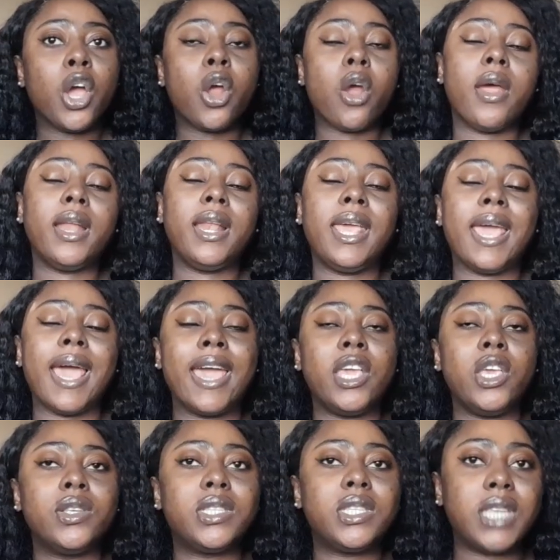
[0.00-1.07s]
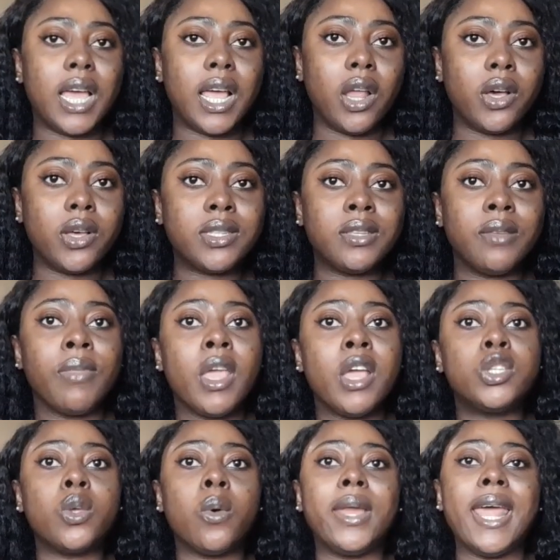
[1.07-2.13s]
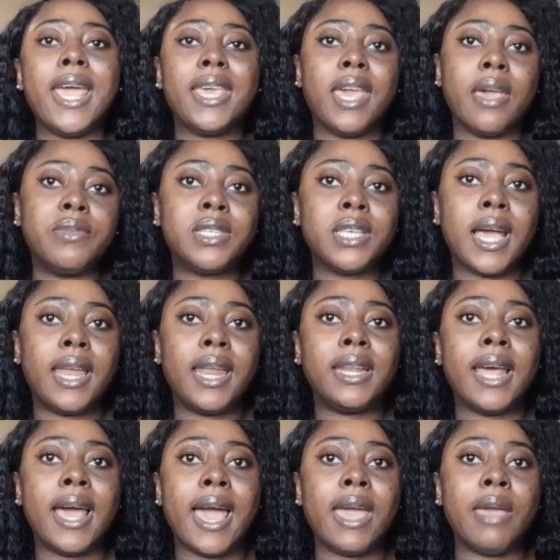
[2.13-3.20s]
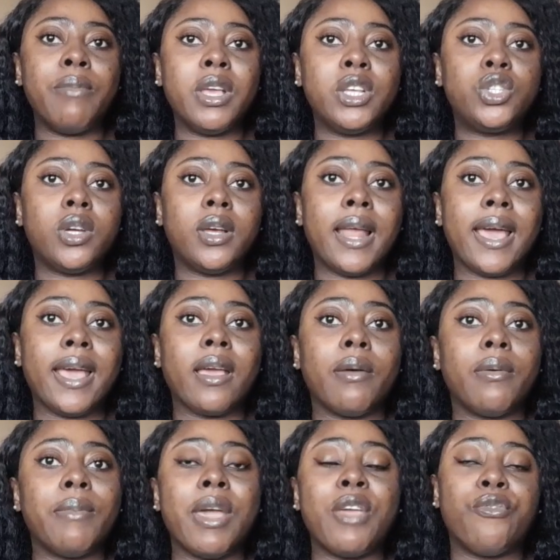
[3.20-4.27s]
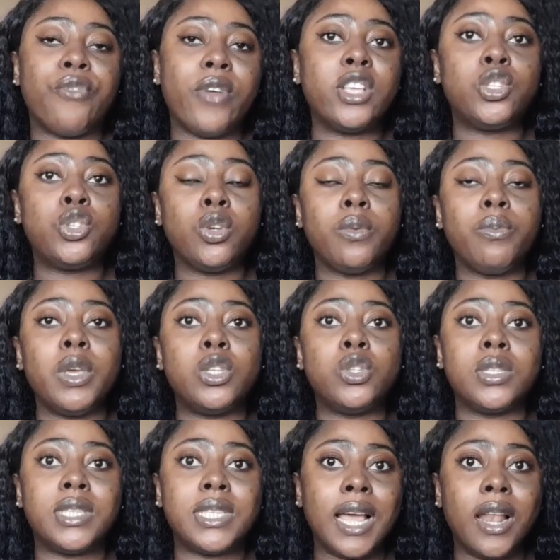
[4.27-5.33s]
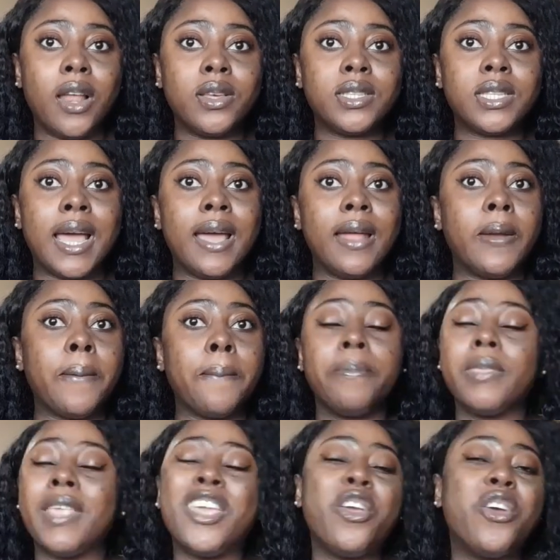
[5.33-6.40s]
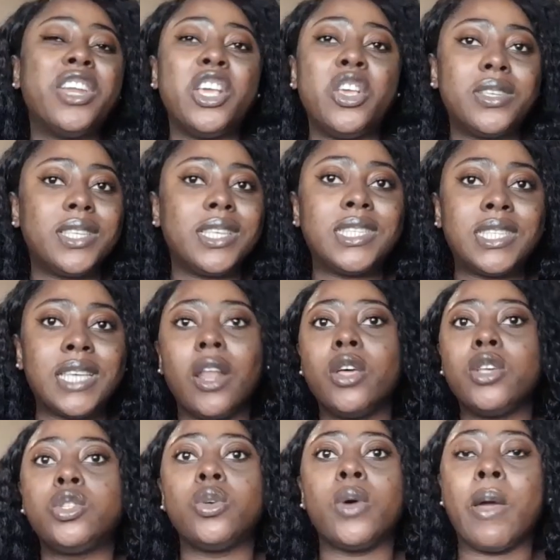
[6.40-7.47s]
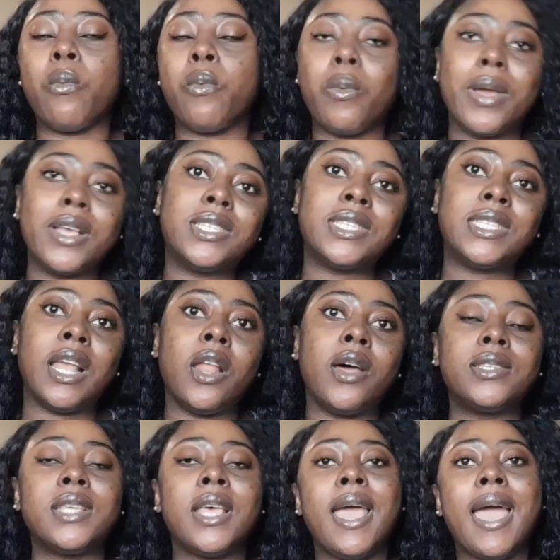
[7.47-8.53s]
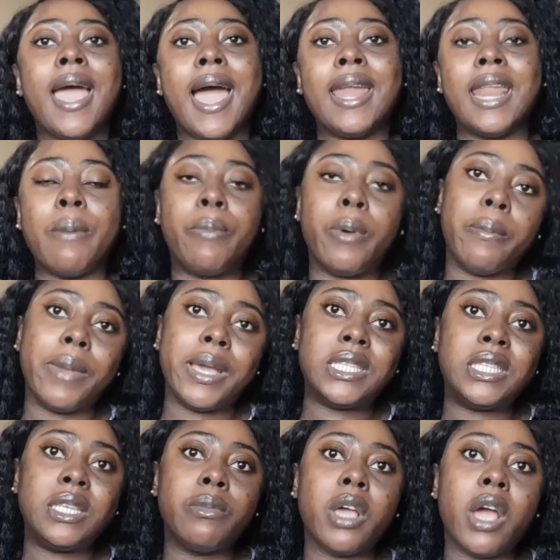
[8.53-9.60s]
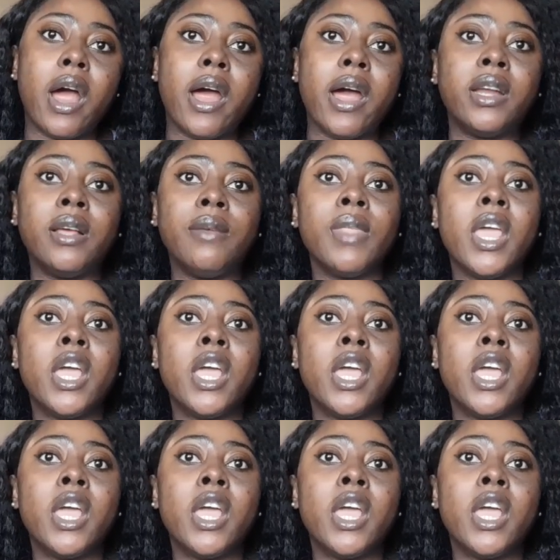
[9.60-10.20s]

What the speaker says: Currently I use Telus. So when I came to Canada, I made sure like my friend took me to Telus, and he already uses Telus, so we went to Telus and I bought my SIM card.